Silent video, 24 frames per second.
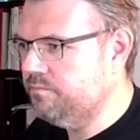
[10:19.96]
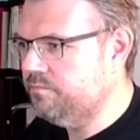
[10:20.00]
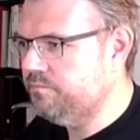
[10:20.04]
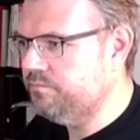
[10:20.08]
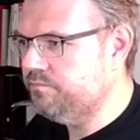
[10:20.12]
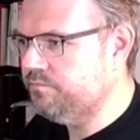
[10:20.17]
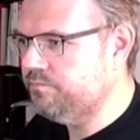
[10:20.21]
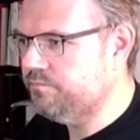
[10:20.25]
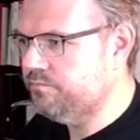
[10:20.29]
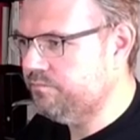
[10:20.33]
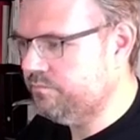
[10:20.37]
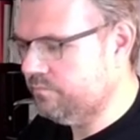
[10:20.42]

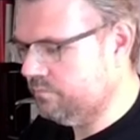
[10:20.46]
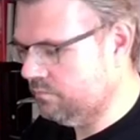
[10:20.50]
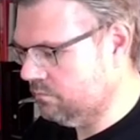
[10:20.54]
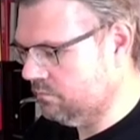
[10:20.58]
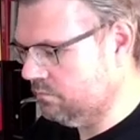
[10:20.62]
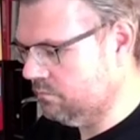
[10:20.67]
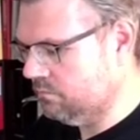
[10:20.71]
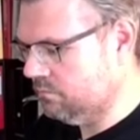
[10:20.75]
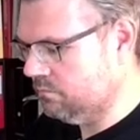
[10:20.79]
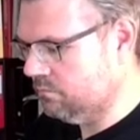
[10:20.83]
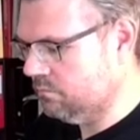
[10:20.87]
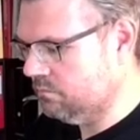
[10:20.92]

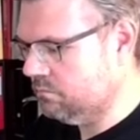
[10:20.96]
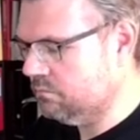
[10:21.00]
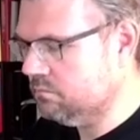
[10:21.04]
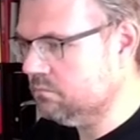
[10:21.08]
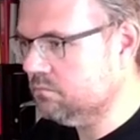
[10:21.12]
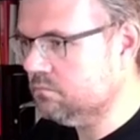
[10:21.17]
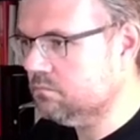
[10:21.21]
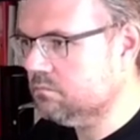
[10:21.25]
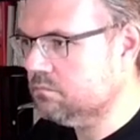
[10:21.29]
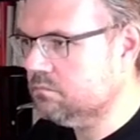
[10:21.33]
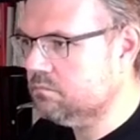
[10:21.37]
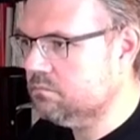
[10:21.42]

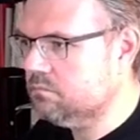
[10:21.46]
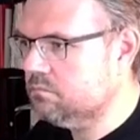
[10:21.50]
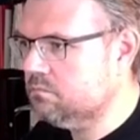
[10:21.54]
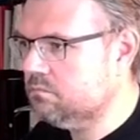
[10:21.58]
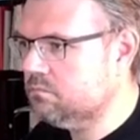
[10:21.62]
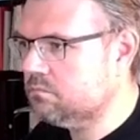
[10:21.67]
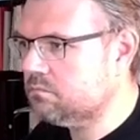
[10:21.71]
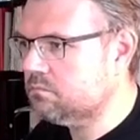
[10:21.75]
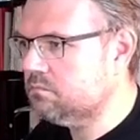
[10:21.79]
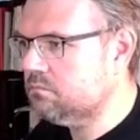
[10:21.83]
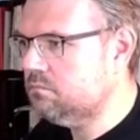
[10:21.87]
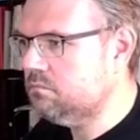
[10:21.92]

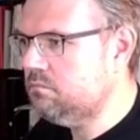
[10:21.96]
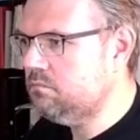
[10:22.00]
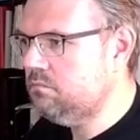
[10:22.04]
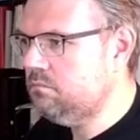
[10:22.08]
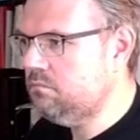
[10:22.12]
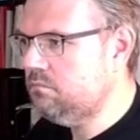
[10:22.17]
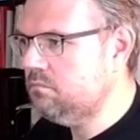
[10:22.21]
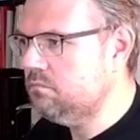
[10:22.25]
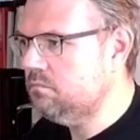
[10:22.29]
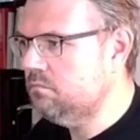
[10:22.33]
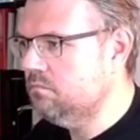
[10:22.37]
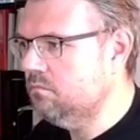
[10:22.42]

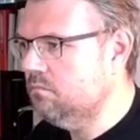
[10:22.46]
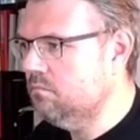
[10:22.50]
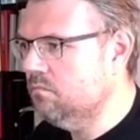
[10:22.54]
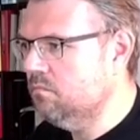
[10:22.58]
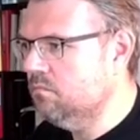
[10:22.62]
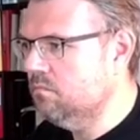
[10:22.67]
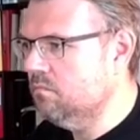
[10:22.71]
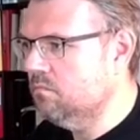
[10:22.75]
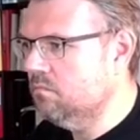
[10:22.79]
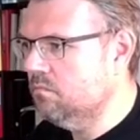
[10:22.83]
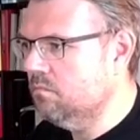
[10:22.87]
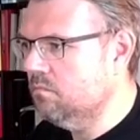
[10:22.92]

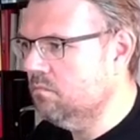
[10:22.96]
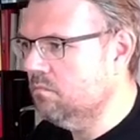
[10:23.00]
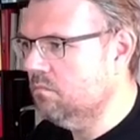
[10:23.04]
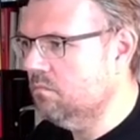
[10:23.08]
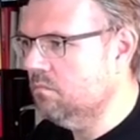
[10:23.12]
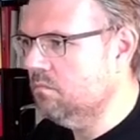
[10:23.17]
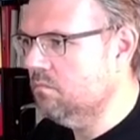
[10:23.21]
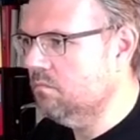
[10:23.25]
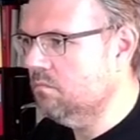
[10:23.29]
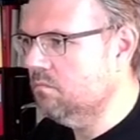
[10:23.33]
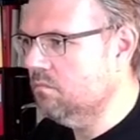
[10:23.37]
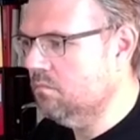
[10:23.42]

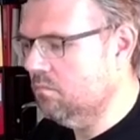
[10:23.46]
[no speech]